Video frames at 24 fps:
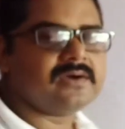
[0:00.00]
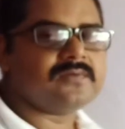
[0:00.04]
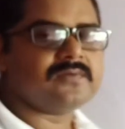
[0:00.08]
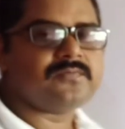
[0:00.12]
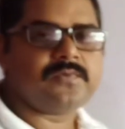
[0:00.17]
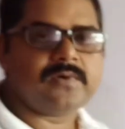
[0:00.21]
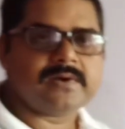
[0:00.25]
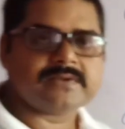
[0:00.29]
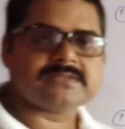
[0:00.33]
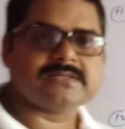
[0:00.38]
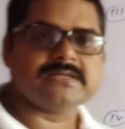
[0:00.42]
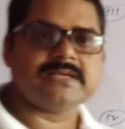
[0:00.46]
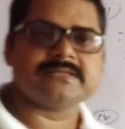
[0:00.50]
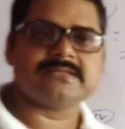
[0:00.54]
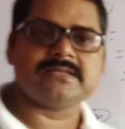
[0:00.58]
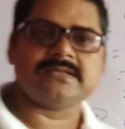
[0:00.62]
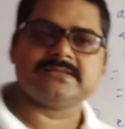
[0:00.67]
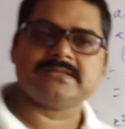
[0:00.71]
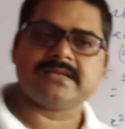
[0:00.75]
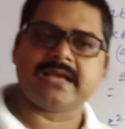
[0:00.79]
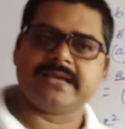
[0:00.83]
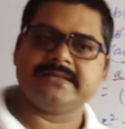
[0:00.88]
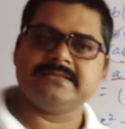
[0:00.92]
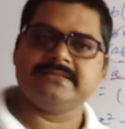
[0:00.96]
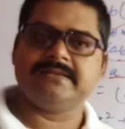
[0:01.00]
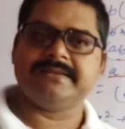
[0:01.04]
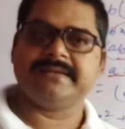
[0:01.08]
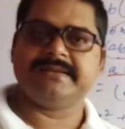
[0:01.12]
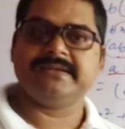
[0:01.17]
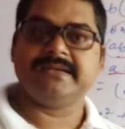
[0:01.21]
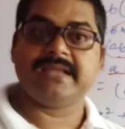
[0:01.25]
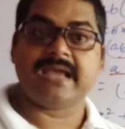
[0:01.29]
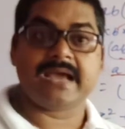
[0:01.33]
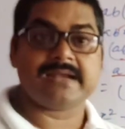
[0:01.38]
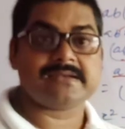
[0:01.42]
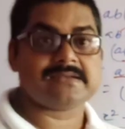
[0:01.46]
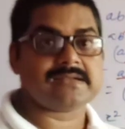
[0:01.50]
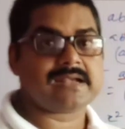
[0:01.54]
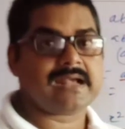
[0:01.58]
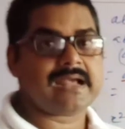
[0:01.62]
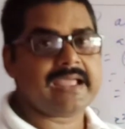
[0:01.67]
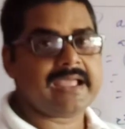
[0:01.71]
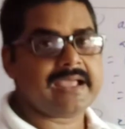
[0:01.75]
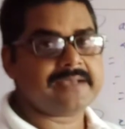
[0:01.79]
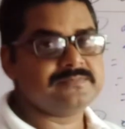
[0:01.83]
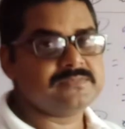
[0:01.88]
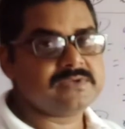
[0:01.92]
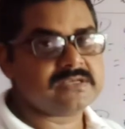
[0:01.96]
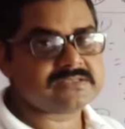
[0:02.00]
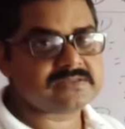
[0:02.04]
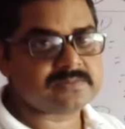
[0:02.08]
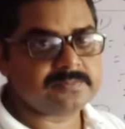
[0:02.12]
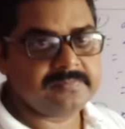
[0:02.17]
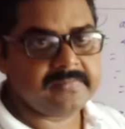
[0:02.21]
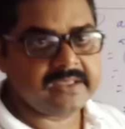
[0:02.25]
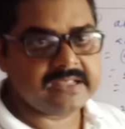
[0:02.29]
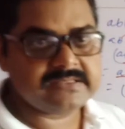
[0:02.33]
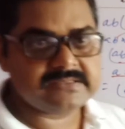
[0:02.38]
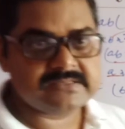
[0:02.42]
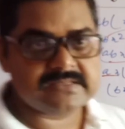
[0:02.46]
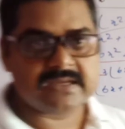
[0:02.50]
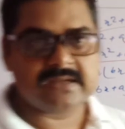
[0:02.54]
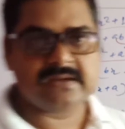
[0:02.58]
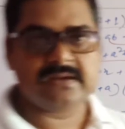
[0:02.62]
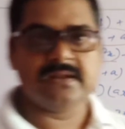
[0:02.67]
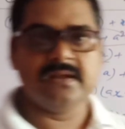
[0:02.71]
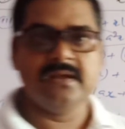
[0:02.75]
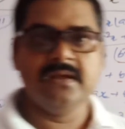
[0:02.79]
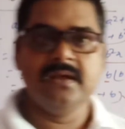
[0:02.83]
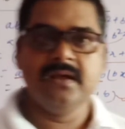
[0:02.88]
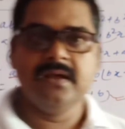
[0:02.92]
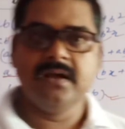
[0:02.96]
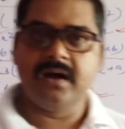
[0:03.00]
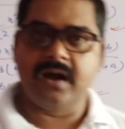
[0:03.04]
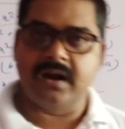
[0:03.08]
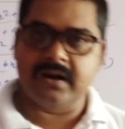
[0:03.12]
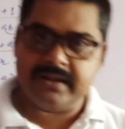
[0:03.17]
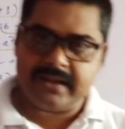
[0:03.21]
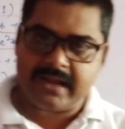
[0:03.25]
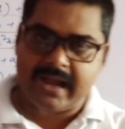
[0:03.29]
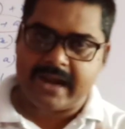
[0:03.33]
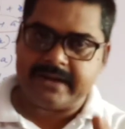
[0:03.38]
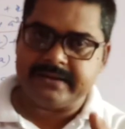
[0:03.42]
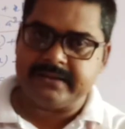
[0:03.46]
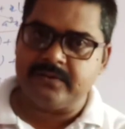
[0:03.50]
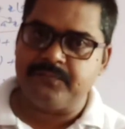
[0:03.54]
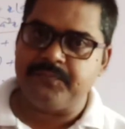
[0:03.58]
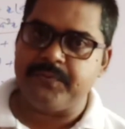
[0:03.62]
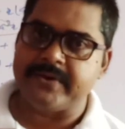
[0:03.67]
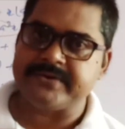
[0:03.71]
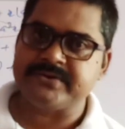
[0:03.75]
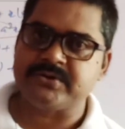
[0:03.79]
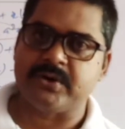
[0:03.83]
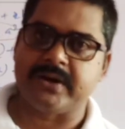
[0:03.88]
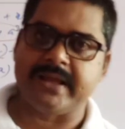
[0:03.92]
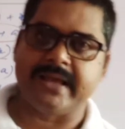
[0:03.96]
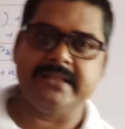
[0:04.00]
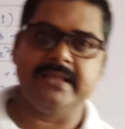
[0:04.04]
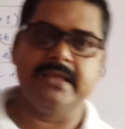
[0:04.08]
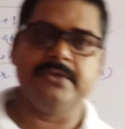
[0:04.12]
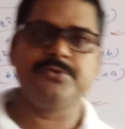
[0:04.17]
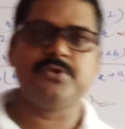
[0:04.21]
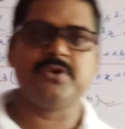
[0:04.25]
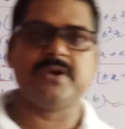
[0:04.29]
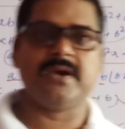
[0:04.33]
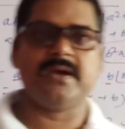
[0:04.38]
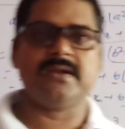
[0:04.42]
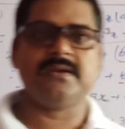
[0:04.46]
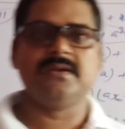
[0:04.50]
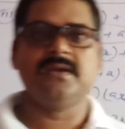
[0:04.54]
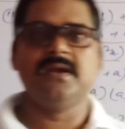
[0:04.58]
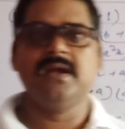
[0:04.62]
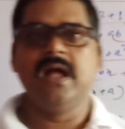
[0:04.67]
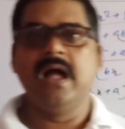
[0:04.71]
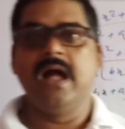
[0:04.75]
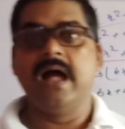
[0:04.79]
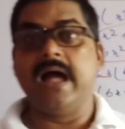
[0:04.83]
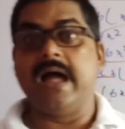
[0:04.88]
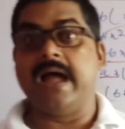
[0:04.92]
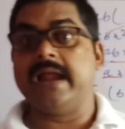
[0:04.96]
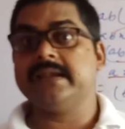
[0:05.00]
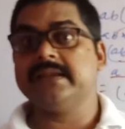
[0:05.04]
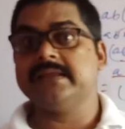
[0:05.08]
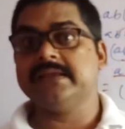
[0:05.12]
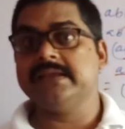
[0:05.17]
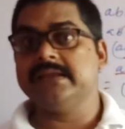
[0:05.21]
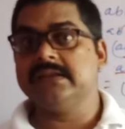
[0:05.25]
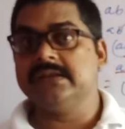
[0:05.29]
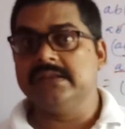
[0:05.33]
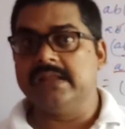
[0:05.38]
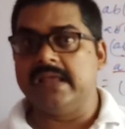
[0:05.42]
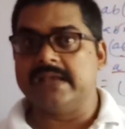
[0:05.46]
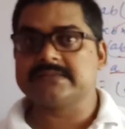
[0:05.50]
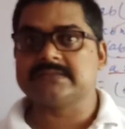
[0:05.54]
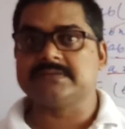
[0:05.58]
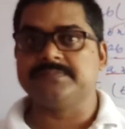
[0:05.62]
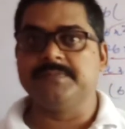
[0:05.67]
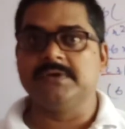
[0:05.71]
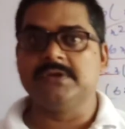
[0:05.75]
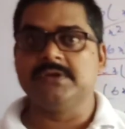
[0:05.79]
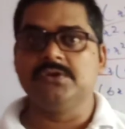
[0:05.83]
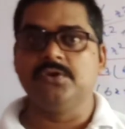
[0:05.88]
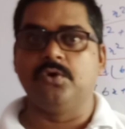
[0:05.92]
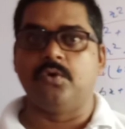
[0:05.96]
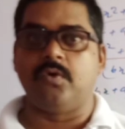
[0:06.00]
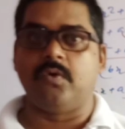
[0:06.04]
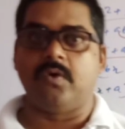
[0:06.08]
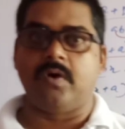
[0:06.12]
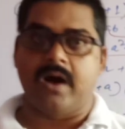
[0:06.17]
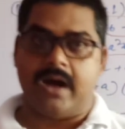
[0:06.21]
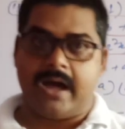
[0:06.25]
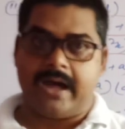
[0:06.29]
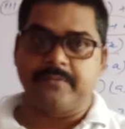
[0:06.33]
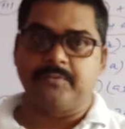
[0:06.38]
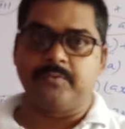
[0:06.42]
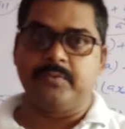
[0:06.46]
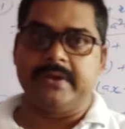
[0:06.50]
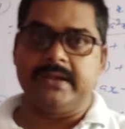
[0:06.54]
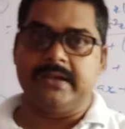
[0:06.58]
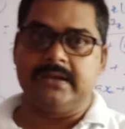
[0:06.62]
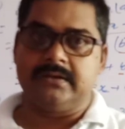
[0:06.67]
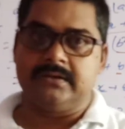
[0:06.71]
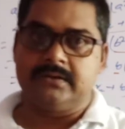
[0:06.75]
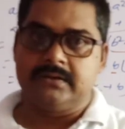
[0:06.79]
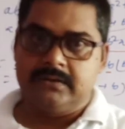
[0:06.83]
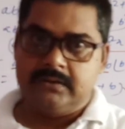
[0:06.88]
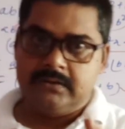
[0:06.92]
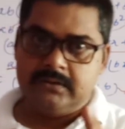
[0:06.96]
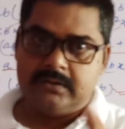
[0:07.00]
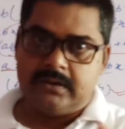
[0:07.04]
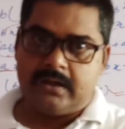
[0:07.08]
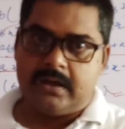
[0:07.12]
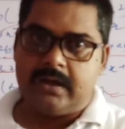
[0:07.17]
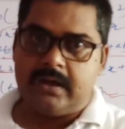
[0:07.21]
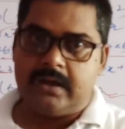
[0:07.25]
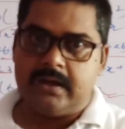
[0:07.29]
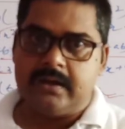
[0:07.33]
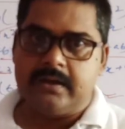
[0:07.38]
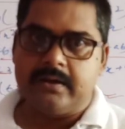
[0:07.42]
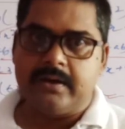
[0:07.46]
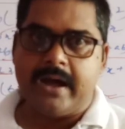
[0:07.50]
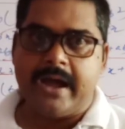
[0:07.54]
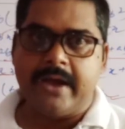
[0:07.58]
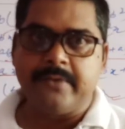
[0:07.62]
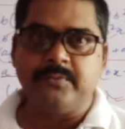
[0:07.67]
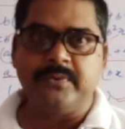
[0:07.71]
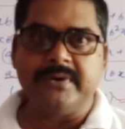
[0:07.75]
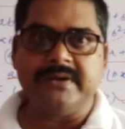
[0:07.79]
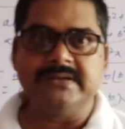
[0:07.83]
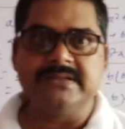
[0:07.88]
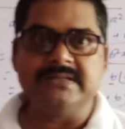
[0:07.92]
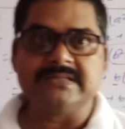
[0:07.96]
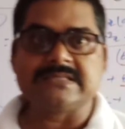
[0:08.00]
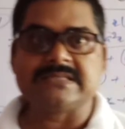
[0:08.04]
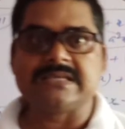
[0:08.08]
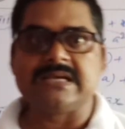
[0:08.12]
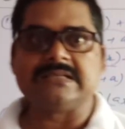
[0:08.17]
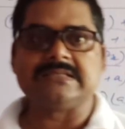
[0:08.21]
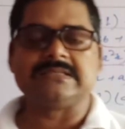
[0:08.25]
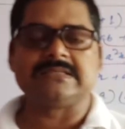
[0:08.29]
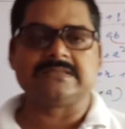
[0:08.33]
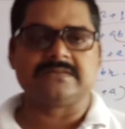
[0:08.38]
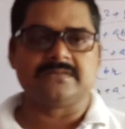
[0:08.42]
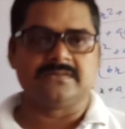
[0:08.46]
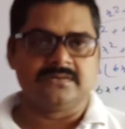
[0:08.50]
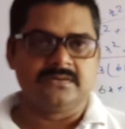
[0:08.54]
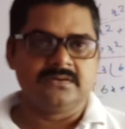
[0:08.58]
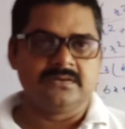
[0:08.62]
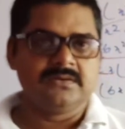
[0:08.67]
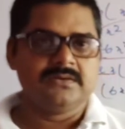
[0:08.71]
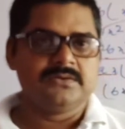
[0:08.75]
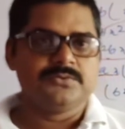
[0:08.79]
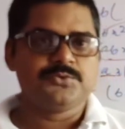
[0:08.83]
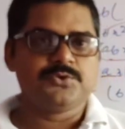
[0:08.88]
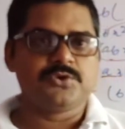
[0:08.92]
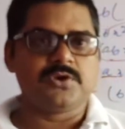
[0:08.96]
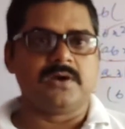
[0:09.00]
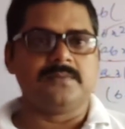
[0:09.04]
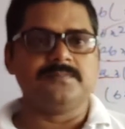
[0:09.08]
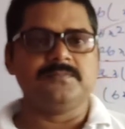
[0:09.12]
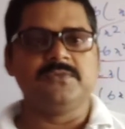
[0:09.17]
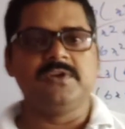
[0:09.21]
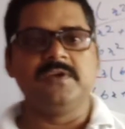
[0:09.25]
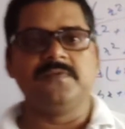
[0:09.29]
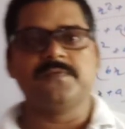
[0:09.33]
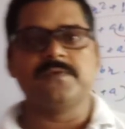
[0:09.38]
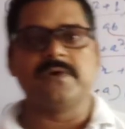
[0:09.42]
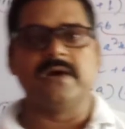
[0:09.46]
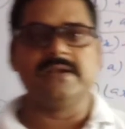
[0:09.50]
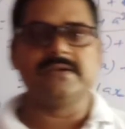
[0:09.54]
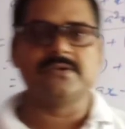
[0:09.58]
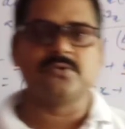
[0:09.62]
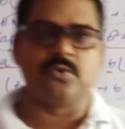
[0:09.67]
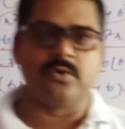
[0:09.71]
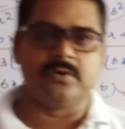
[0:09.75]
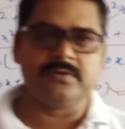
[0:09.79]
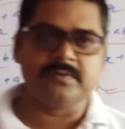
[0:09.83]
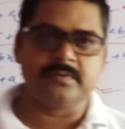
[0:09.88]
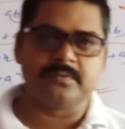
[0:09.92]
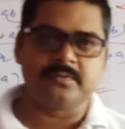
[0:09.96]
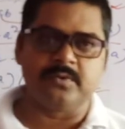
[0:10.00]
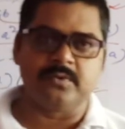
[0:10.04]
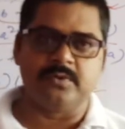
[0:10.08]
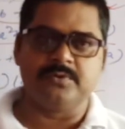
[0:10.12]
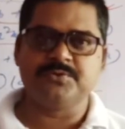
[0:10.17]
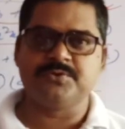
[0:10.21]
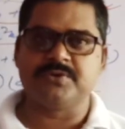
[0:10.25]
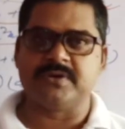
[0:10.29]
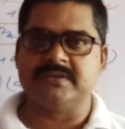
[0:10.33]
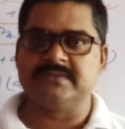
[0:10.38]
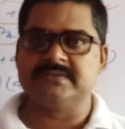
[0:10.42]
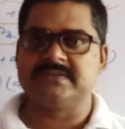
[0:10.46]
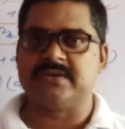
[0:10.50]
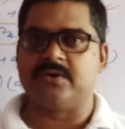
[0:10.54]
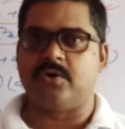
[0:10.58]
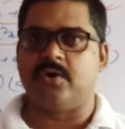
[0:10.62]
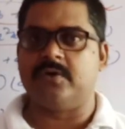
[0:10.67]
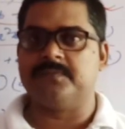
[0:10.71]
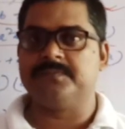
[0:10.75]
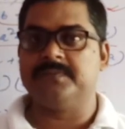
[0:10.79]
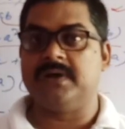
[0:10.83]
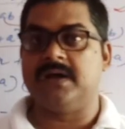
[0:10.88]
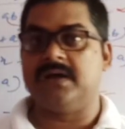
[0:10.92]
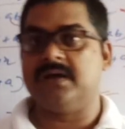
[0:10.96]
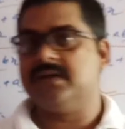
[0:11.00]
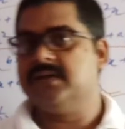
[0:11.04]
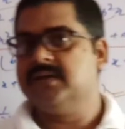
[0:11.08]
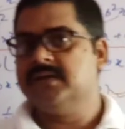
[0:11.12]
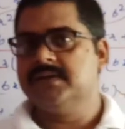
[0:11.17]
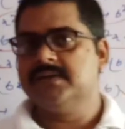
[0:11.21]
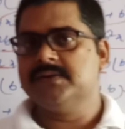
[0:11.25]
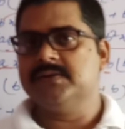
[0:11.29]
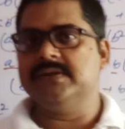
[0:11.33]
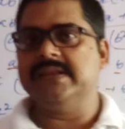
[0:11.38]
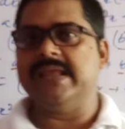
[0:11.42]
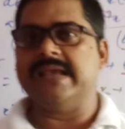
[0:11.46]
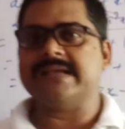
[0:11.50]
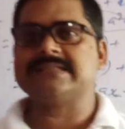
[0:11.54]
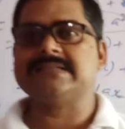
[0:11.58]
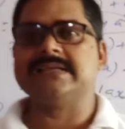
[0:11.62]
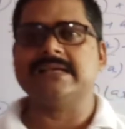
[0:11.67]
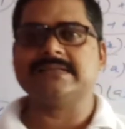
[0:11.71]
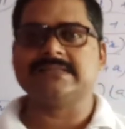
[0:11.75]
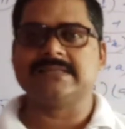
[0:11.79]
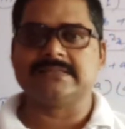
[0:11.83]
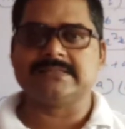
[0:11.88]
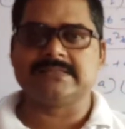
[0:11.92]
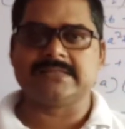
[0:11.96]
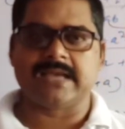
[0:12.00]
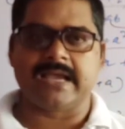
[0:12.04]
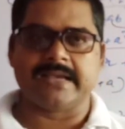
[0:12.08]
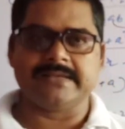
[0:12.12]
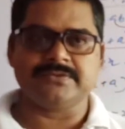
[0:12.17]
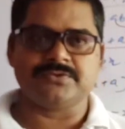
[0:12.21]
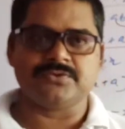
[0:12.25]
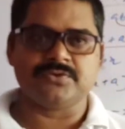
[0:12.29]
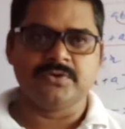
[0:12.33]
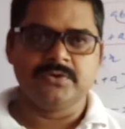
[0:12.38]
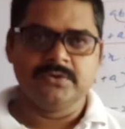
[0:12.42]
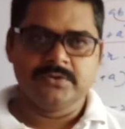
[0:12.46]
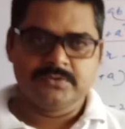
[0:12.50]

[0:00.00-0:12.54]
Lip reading: the first exercise that I have just mentioned regarding factorization, and in next video I will discuss some difficult questions of the next exercise.